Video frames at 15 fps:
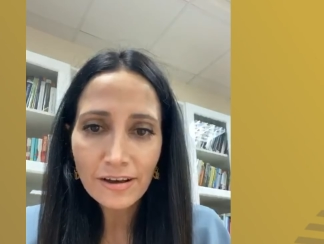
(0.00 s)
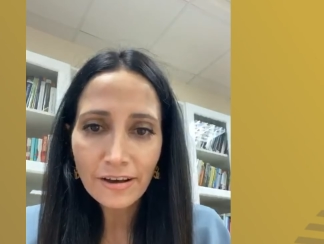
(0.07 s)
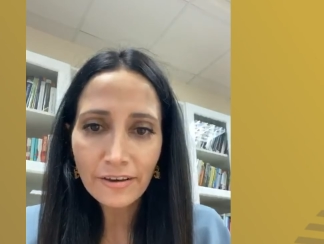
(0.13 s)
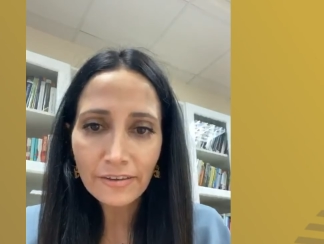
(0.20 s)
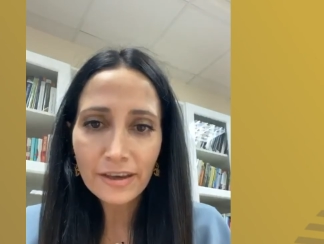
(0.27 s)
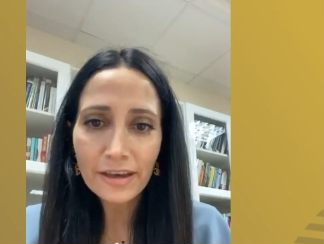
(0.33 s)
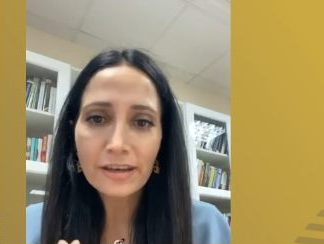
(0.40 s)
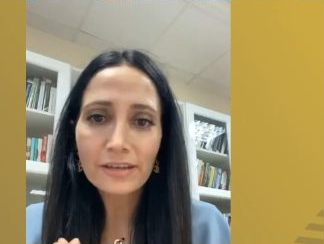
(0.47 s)

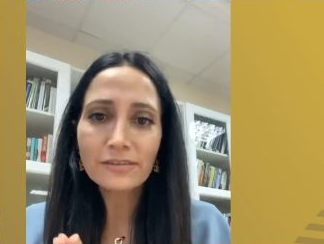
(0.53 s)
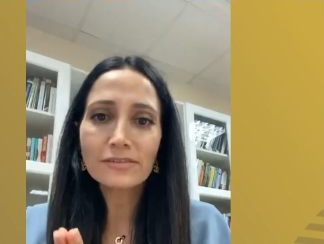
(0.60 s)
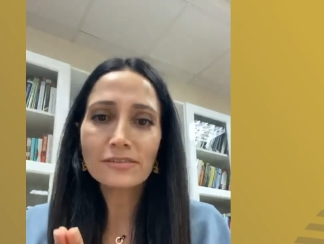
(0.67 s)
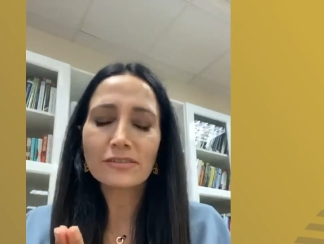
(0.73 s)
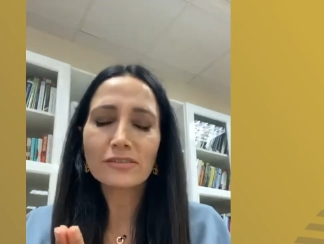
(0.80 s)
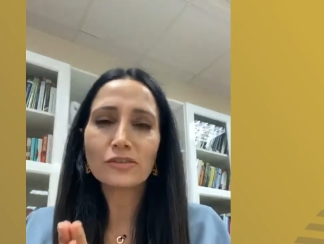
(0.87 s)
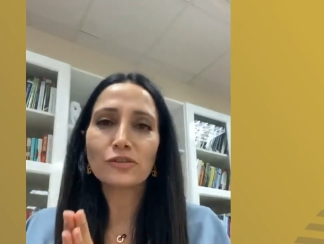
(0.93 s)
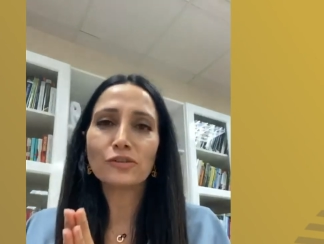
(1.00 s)
that
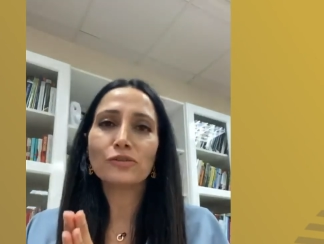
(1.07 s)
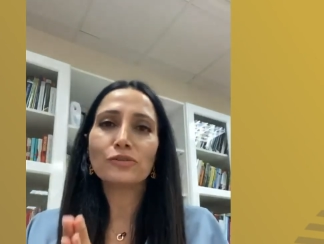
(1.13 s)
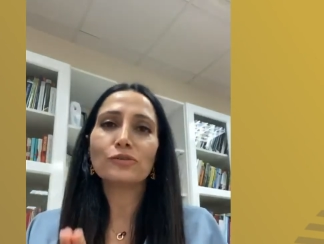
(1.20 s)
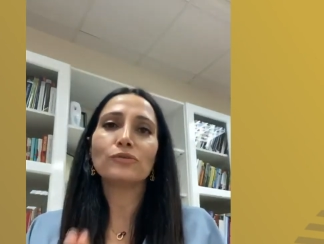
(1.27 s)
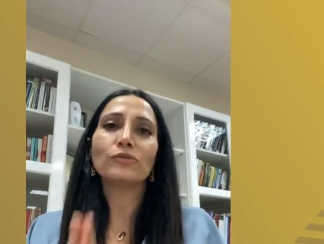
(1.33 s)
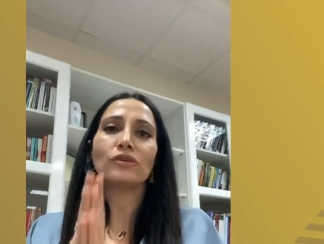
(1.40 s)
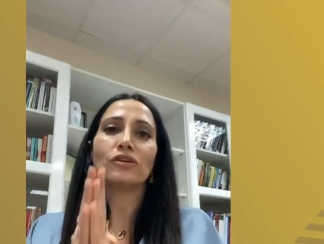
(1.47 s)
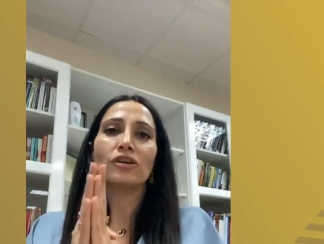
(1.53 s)

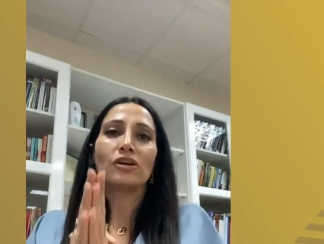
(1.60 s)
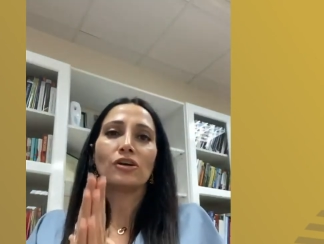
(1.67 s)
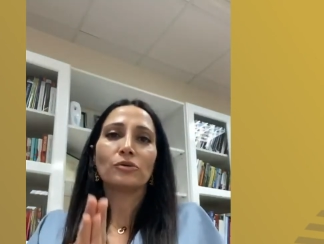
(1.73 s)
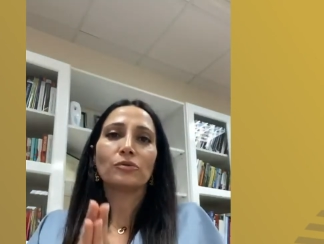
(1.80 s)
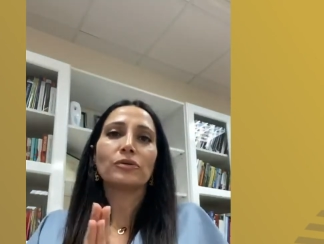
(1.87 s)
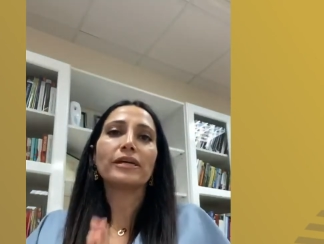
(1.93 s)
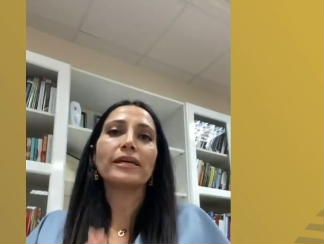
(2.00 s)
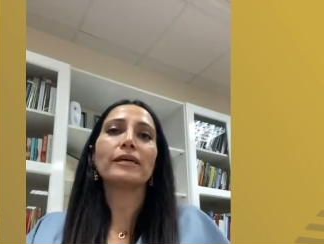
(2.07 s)
you
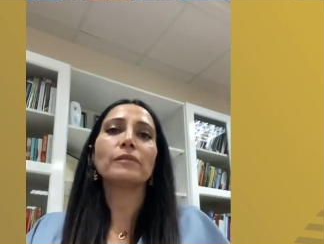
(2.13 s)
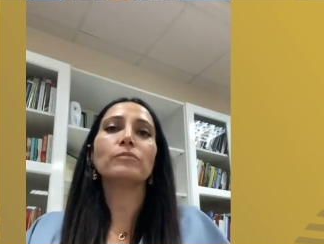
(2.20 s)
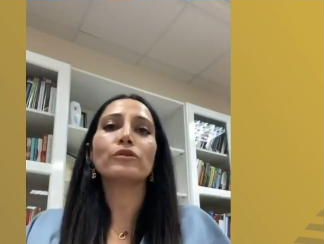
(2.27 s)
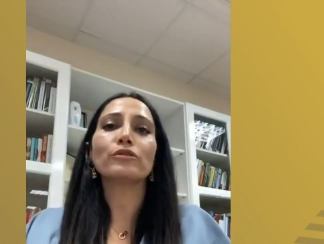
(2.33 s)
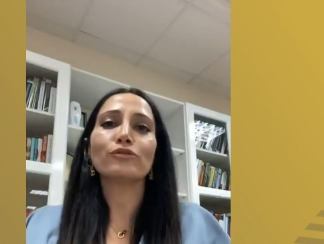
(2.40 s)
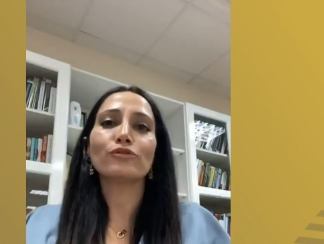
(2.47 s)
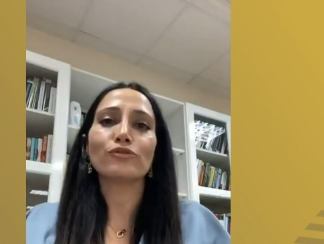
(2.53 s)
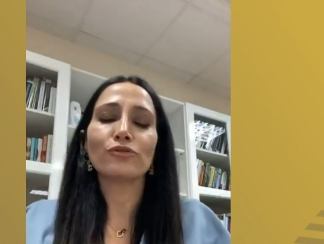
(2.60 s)
were
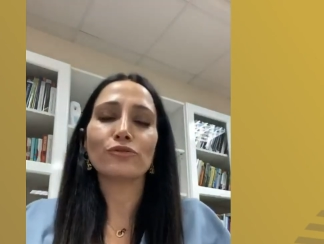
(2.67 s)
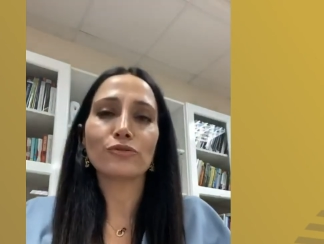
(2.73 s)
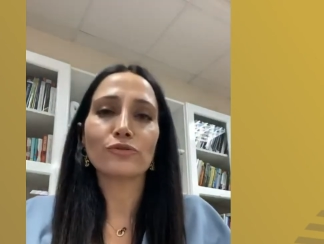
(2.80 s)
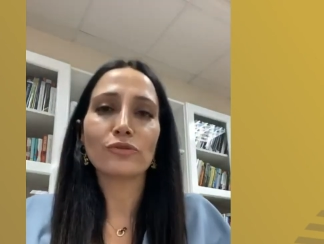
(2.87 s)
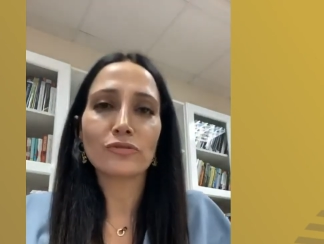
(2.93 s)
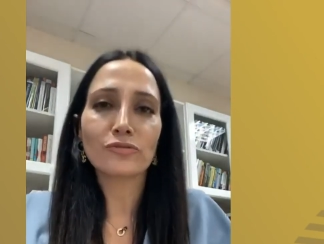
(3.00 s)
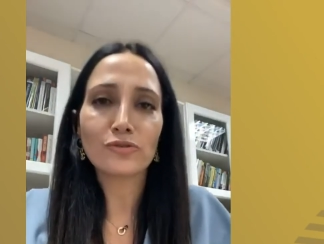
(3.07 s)
able to